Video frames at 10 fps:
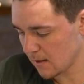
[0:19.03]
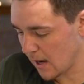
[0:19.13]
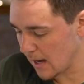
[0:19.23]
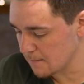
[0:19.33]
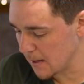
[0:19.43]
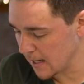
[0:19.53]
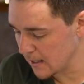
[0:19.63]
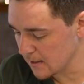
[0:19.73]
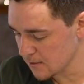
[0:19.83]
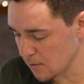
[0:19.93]
I paid
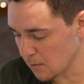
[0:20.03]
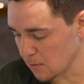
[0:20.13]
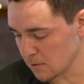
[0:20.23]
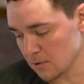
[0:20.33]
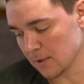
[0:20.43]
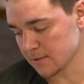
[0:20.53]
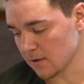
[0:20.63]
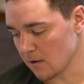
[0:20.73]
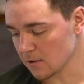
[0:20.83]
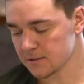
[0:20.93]
in total US
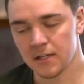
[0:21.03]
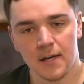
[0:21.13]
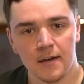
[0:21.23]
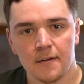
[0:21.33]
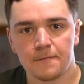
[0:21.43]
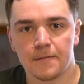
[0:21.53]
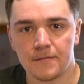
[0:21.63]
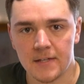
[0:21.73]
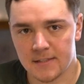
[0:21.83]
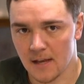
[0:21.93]
dollars
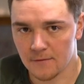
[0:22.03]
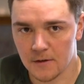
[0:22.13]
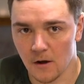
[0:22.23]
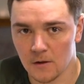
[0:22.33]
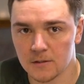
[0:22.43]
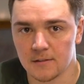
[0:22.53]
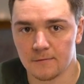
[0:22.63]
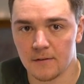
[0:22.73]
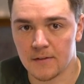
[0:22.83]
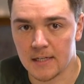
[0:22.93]

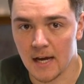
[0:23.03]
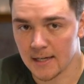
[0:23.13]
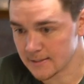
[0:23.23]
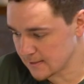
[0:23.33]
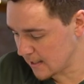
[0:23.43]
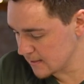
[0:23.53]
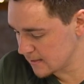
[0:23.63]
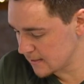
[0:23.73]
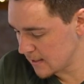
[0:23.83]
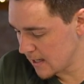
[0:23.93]

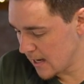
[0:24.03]
$57.59